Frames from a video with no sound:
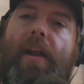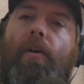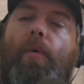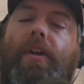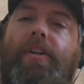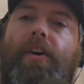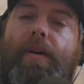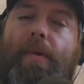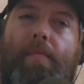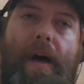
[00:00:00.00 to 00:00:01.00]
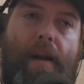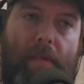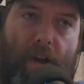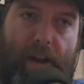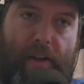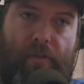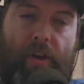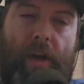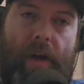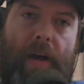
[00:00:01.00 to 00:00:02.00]
I don't know what to tell you. But the bottom line is,
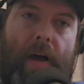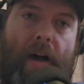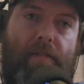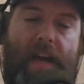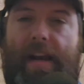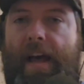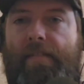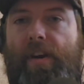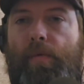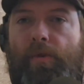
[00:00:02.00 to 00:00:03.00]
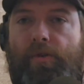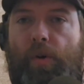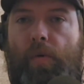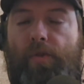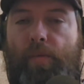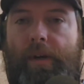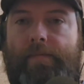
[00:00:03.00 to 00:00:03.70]
I've yet to have anyone show it to me.